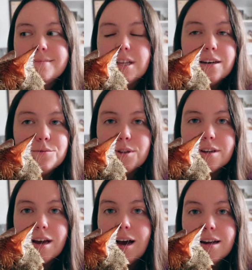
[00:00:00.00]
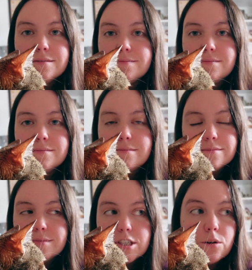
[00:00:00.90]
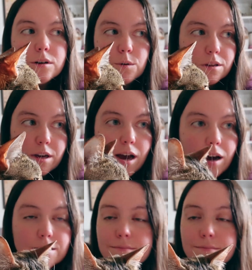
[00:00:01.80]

Life with a cat. Sewing with a cat.